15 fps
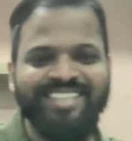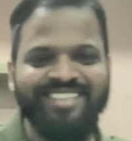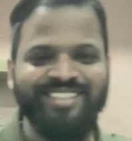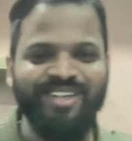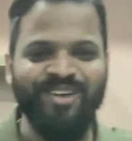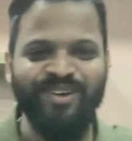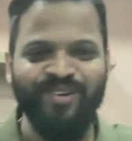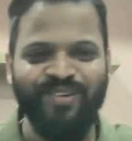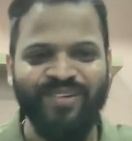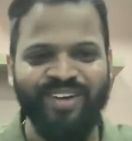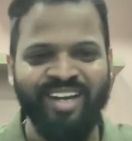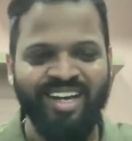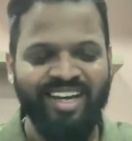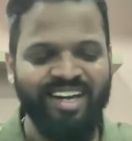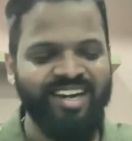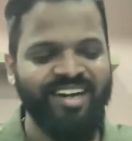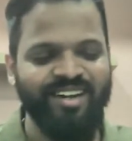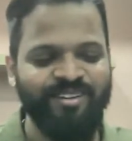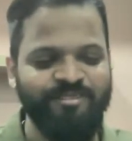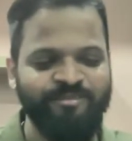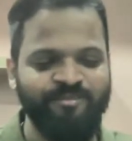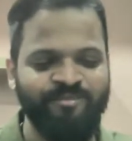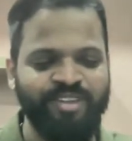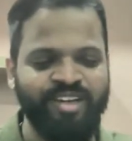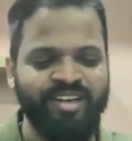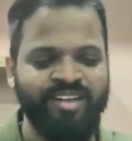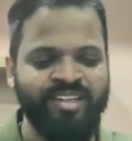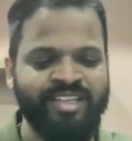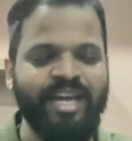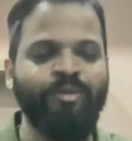So
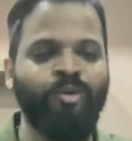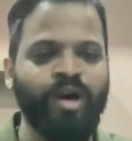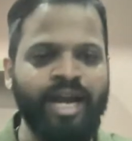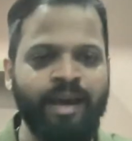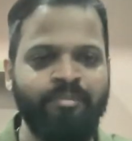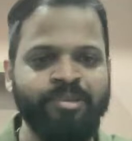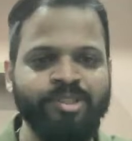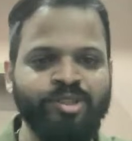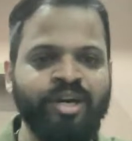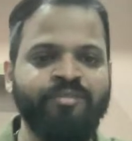then what happens,